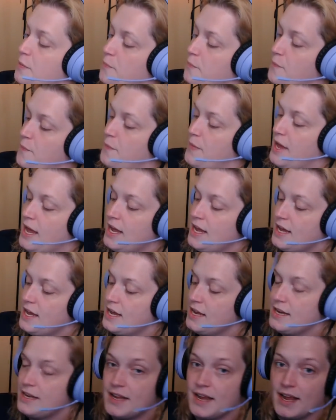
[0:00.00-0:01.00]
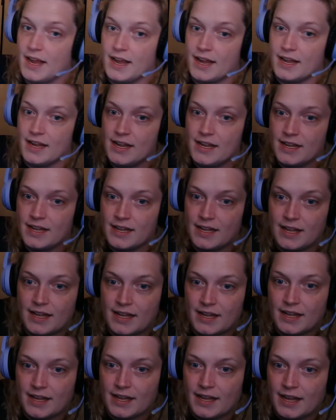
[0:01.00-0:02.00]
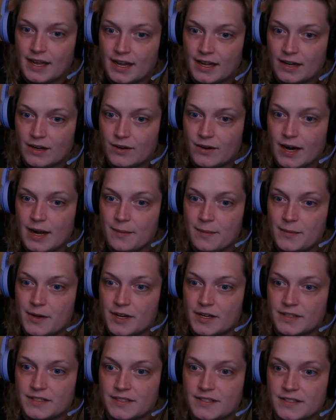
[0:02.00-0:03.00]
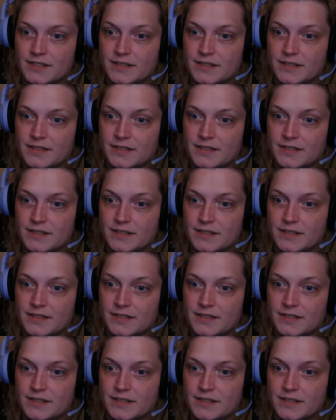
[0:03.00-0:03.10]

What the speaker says: Baking Day at Grandma's.